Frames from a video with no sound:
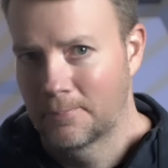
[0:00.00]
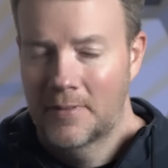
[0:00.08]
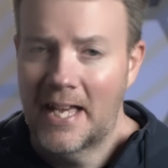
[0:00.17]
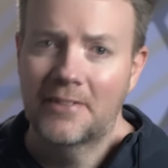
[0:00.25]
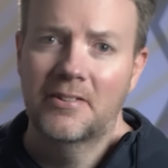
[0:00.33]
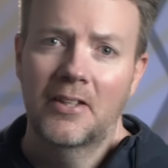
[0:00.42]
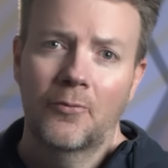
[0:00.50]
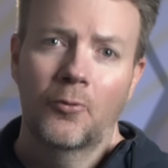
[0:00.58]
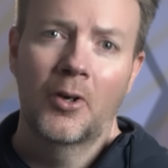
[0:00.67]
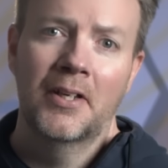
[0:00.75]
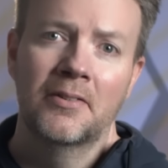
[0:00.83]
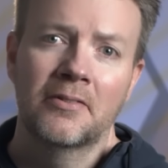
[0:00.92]
That's it,
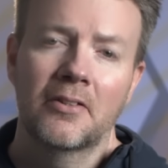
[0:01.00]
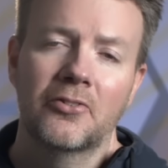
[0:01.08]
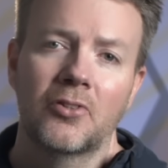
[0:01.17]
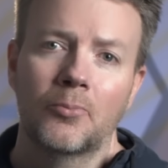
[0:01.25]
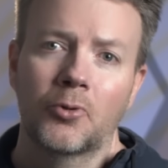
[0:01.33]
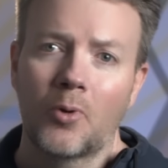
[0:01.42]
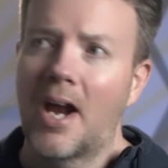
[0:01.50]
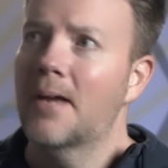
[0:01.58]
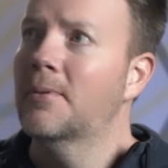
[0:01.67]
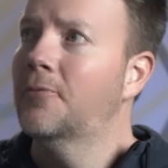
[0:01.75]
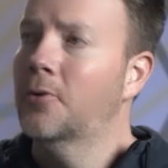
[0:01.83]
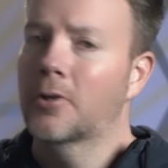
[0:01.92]
friends.
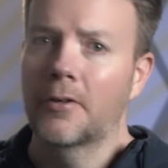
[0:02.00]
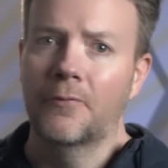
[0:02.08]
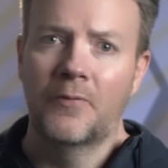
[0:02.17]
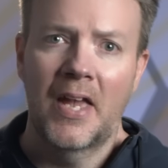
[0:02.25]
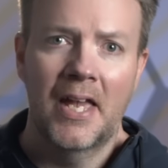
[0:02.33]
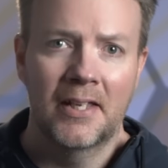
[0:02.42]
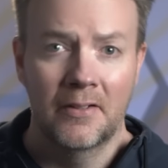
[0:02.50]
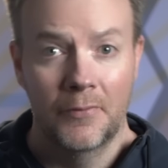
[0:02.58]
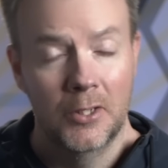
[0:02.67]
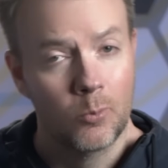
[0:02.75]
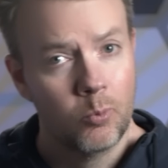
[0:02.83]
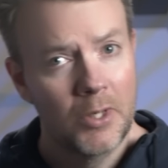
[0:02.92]
Subscribe if you're a fan of
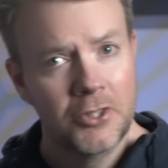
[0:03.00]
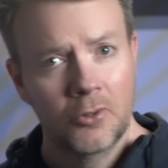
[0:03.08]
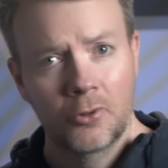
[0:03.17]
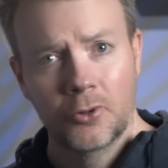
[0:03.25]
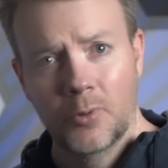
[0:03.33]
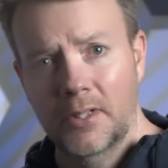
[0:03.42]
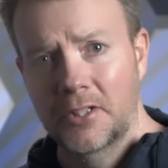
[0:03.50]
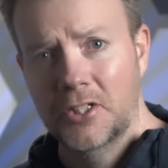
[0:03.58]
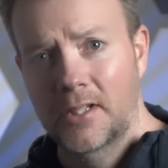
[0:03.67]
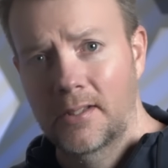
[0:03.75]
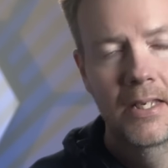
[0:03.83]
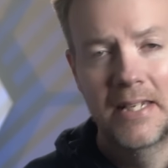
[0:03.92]
the original
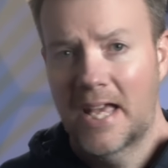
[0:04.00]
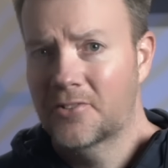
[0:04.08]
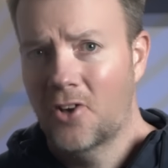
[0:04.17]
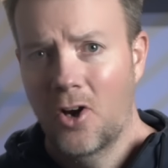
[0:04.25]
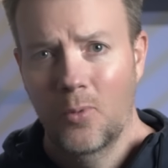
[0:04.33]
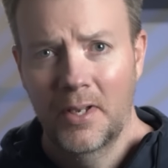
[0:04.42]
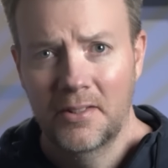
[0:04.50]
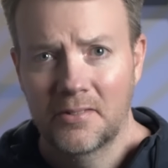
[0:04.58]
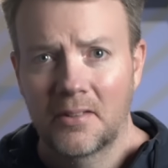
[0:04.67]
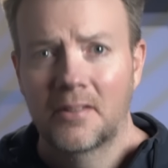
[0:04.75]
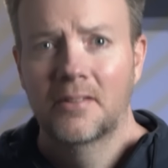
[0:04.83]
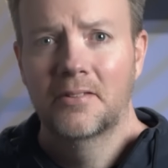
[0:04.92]
trilogy. And as
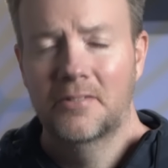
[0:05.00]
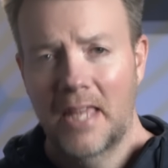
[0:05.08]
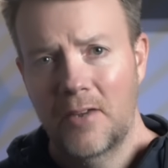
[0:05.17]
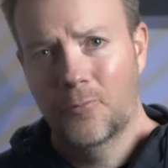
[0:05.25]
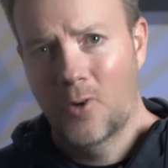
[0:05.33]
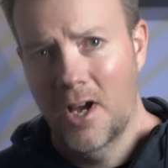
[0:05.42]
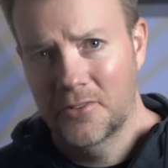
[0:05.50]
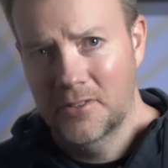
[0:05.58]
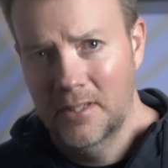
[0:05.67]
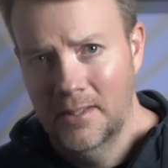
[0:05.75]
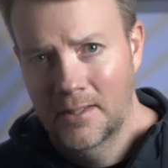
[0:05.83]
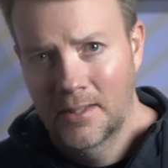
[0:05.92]
always, stay
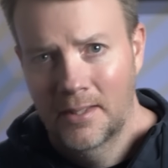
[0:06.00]
frosty.